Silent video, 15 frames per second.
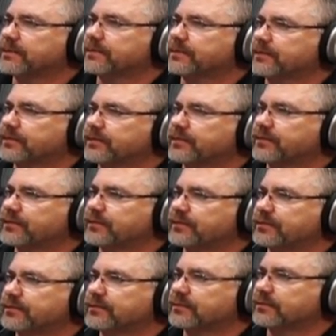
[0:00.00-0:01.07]

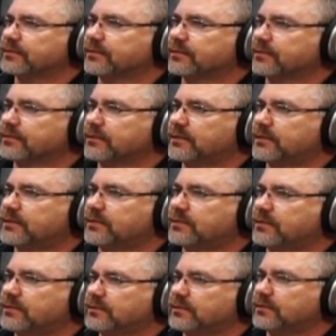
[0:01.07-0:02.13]

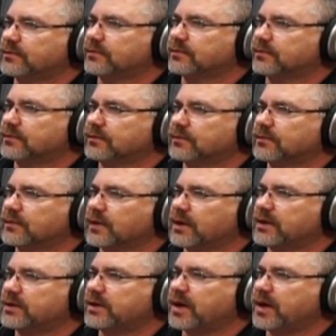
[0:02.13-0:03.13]
No words are spoken by the person on screen.